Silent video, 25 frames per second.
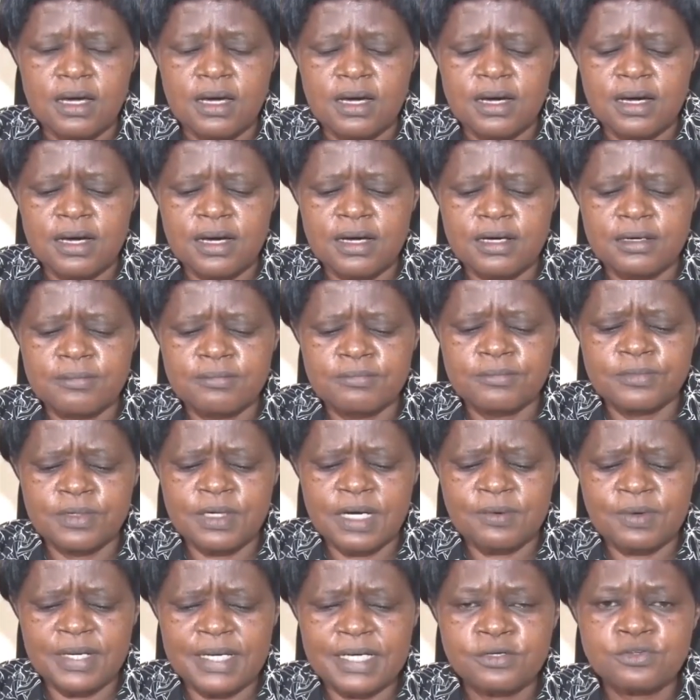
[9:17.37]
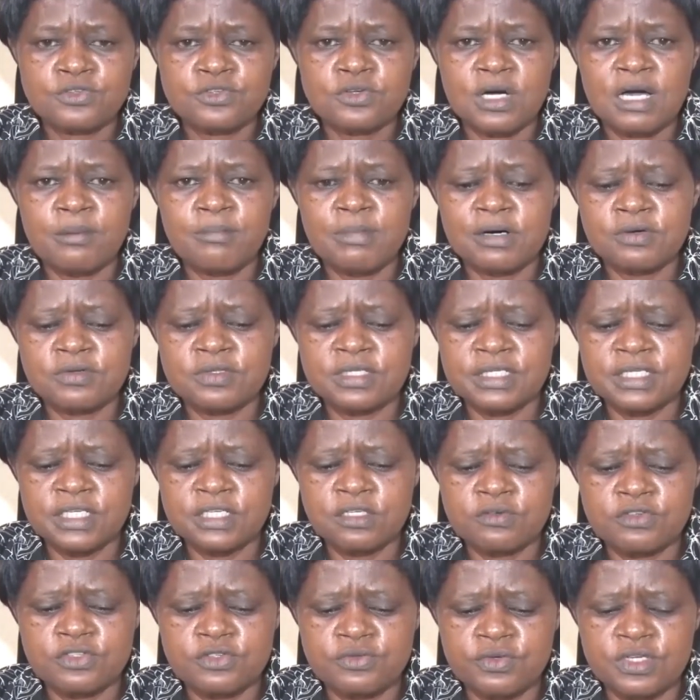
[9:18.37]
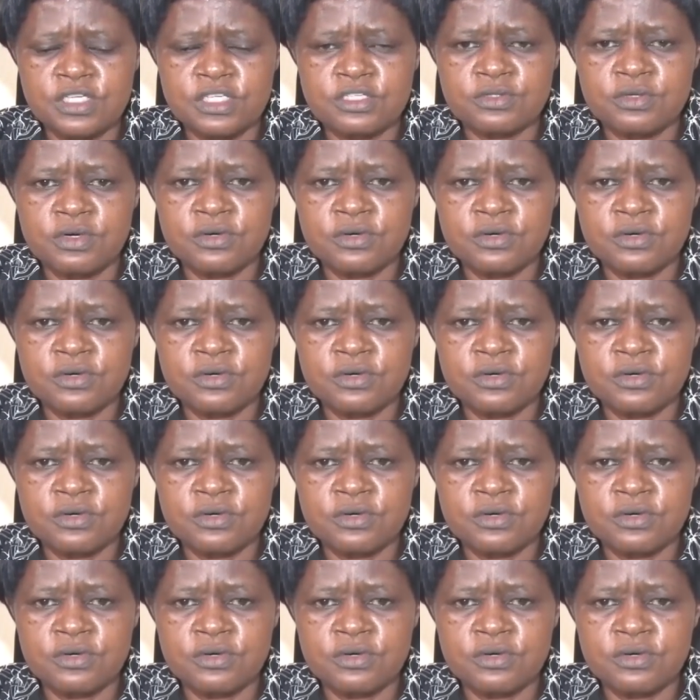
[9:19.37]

I would like to talk about the Dean of Students